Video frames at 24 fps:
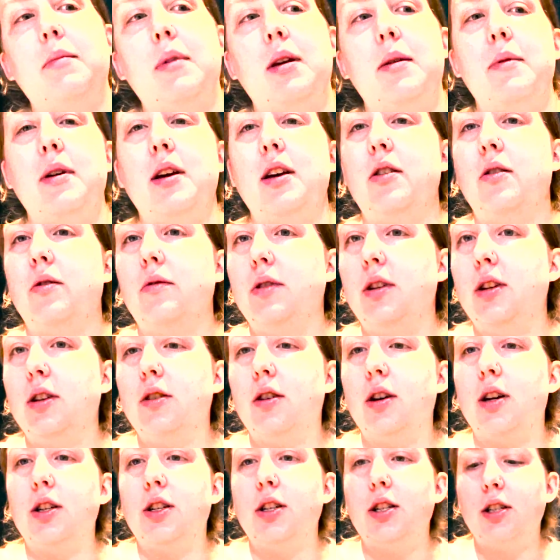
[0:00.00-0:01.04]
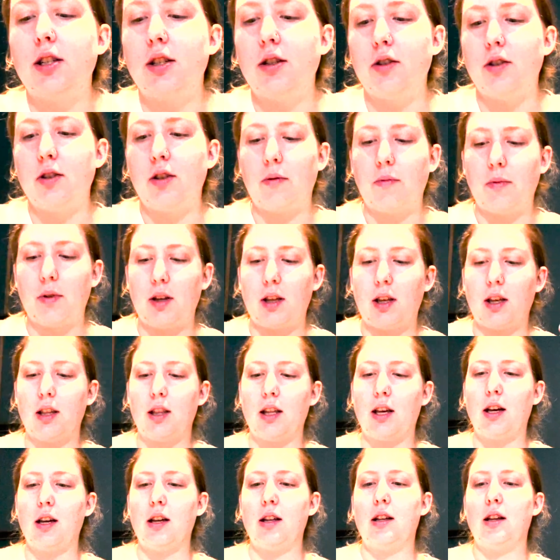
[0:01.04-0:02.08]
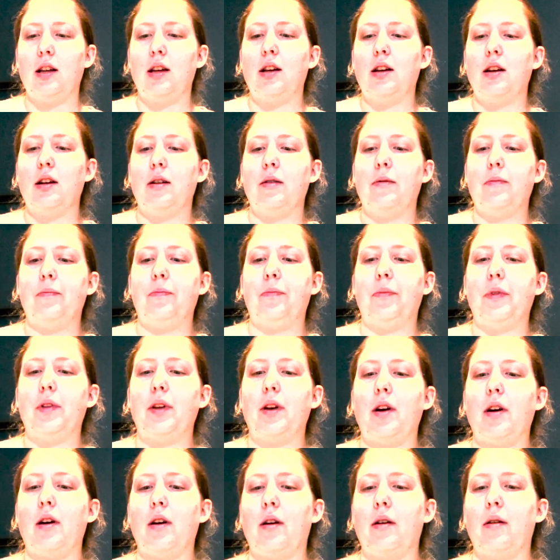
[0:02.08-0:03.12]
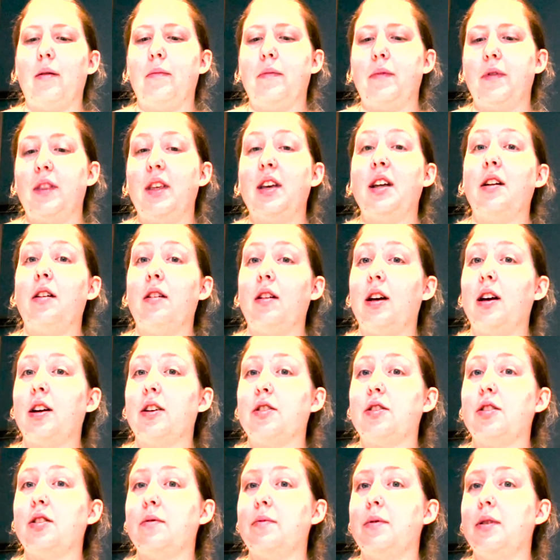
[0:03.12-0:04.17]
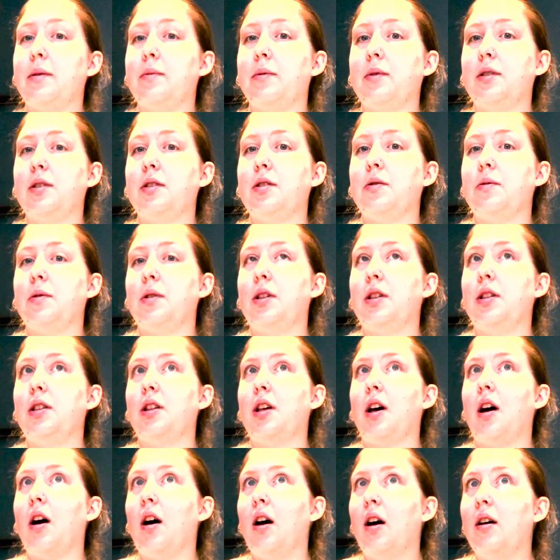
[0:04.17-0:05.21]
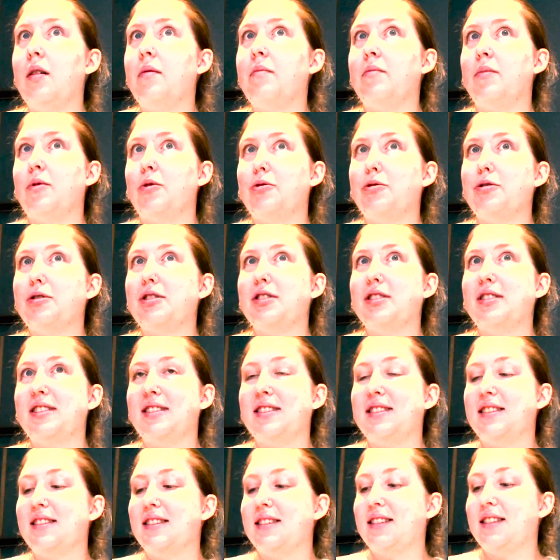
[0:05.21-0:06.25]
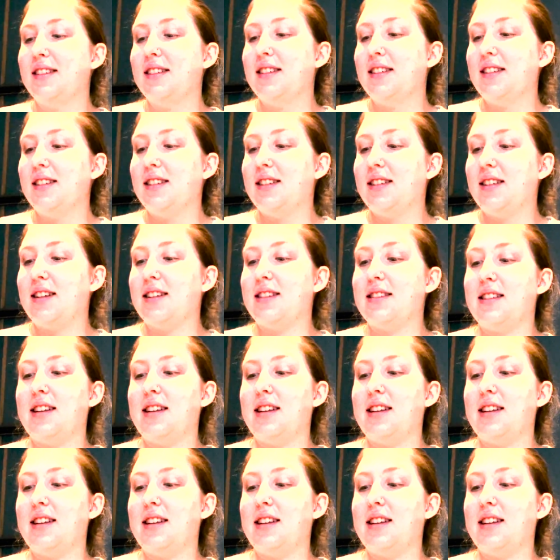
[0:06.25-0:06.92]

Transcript: maybe I don't need crutches or something like that, um, then I'll actually be able to do a lot more because